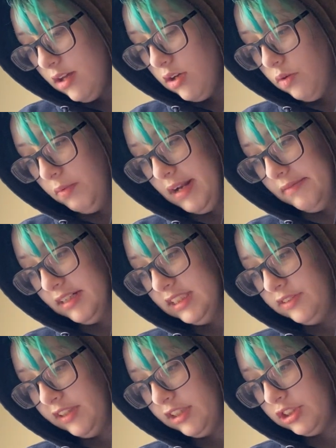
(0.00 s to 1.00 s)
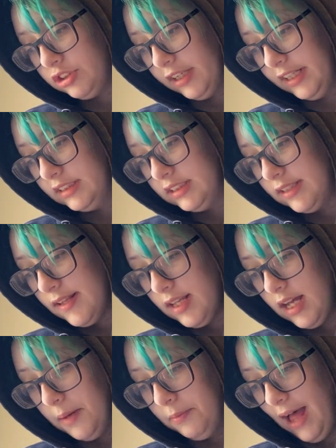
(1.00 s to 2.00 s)
Whenever his fingers traced,
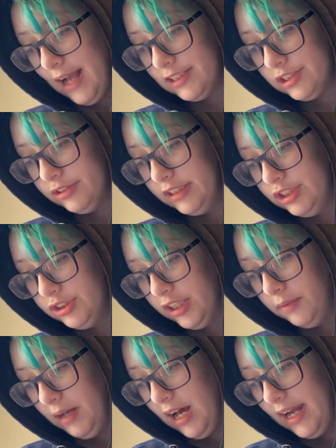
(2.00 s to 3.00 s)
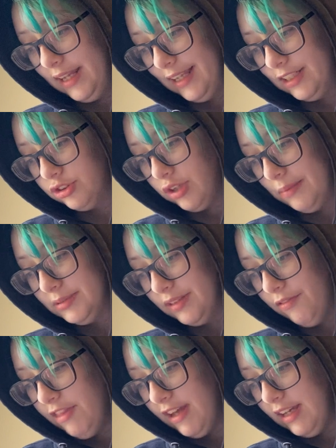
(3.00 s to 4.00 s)
a black streak trailed behind like drops
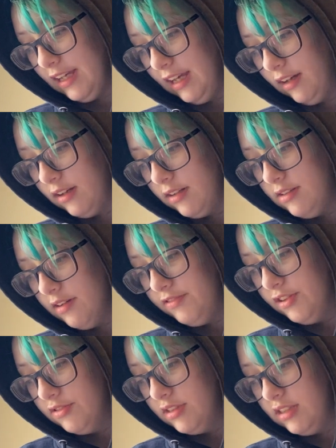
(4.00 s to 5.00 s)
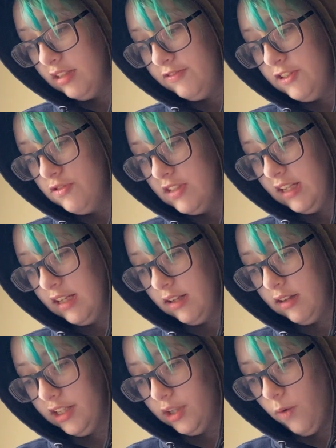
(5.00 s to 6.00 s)
of thick ink diffusing in
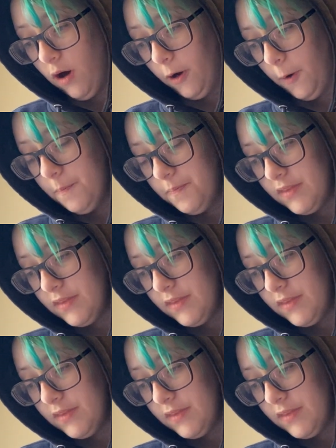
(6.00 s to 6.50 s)
clear water.